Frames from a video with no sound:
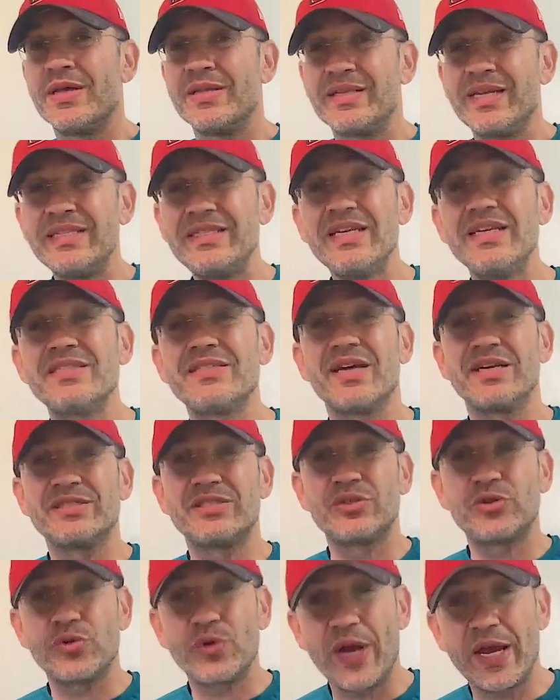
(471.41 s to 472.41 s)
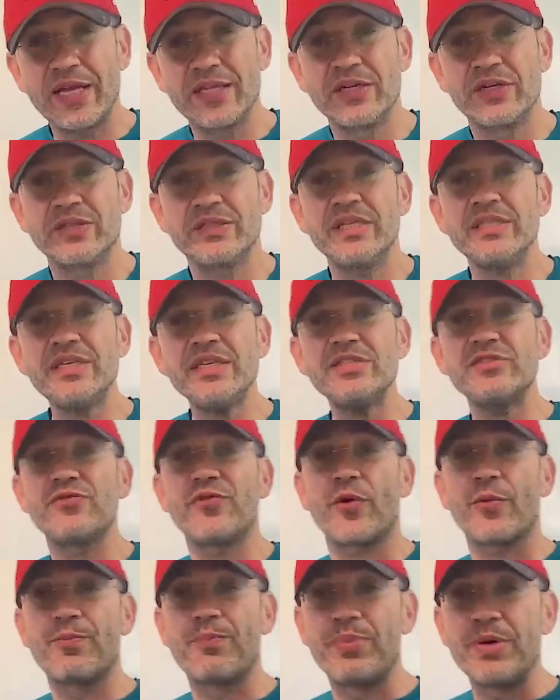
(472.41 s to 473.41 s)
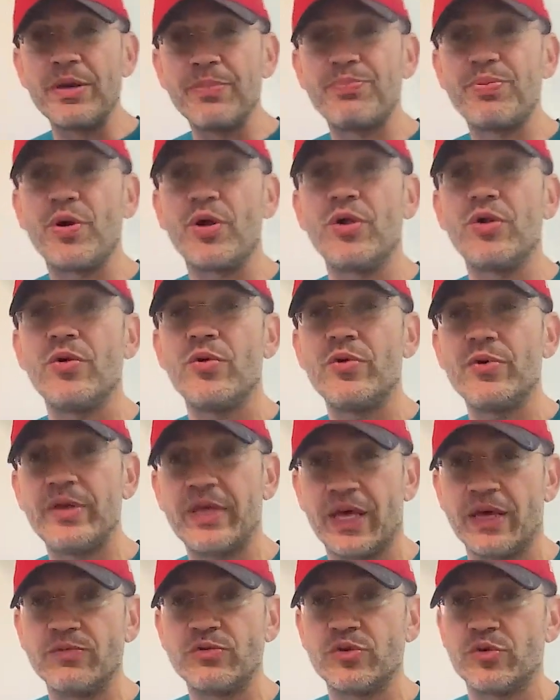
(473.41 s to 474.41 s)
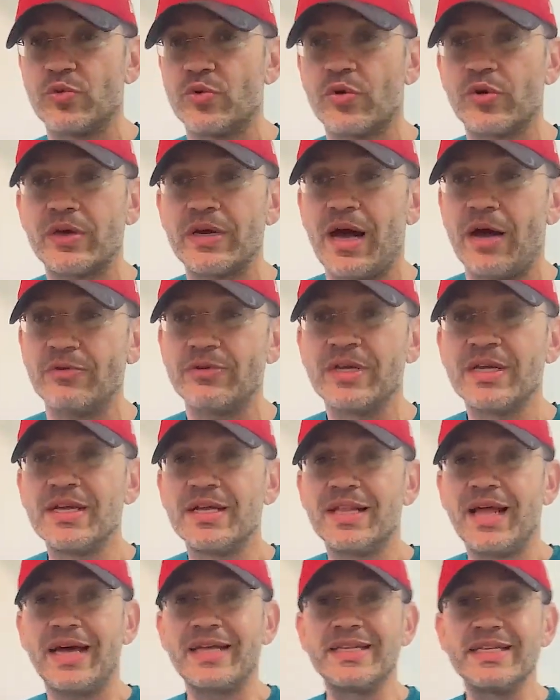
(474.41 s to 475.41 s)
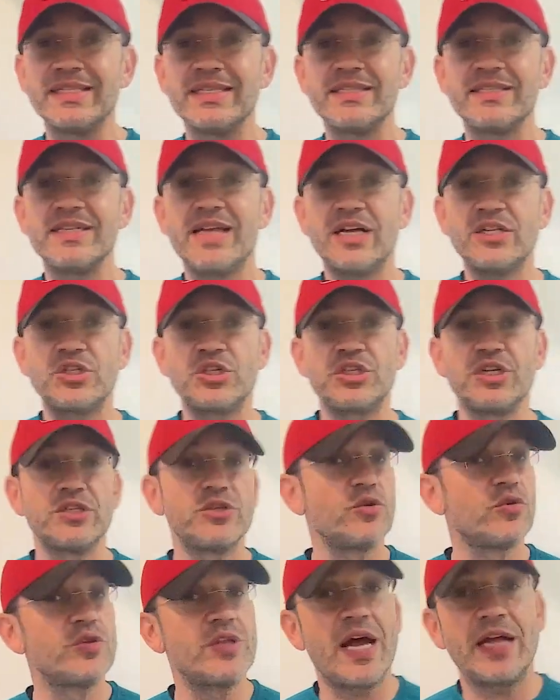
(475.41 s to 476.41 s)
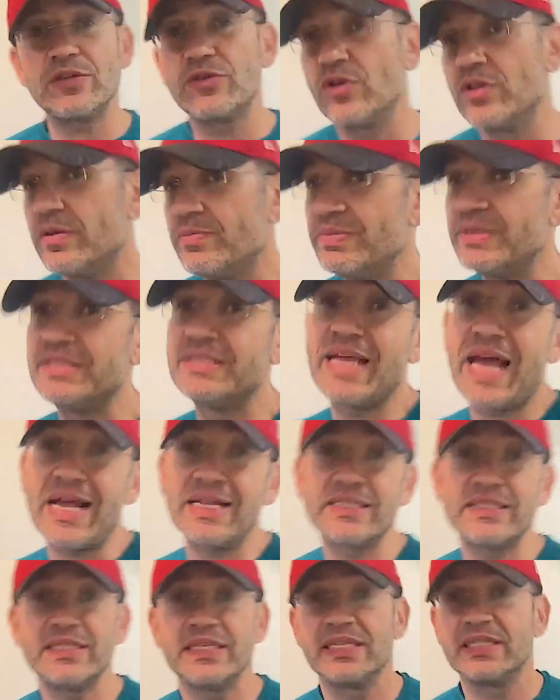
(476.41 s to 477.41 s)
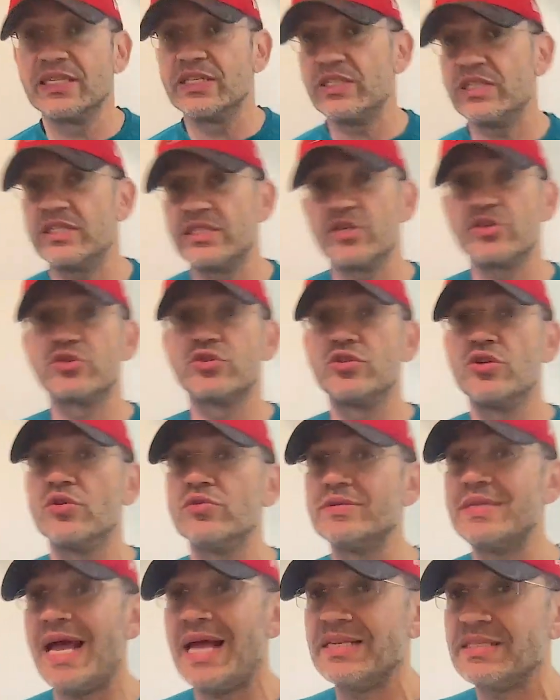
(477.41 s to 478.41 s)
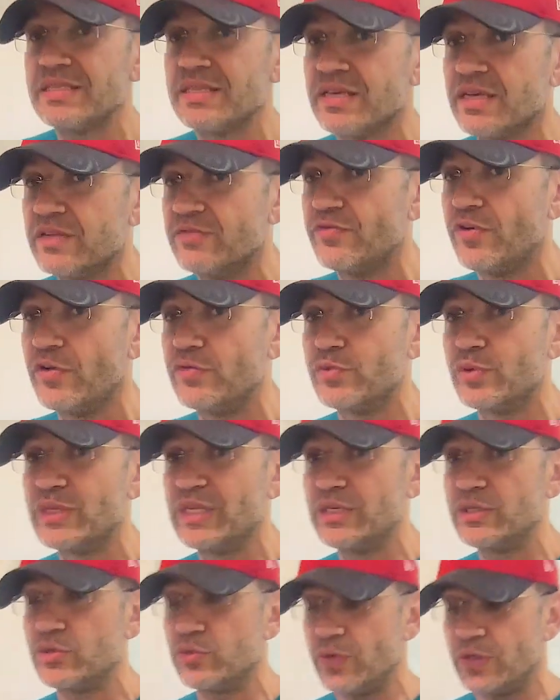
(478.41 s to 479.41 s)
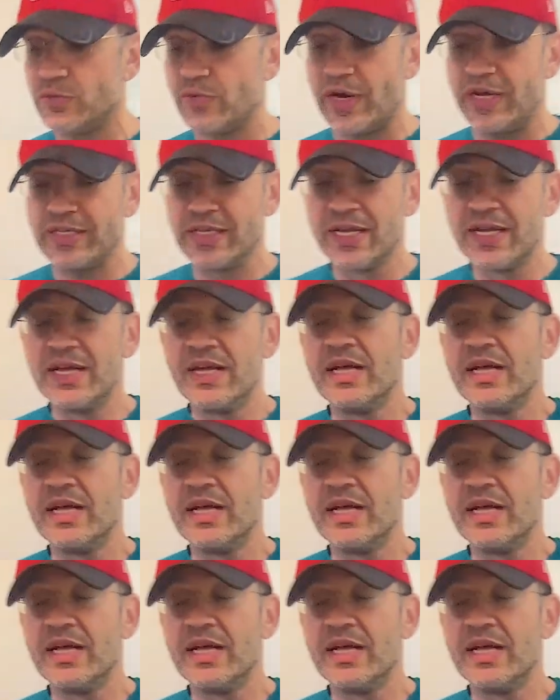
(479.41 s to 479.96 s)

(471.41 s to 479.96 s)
This is a trainer. This is for people who came to work out. Like, this is not shit. You're not gonna be dancing. There's no dancing involved with this one, right?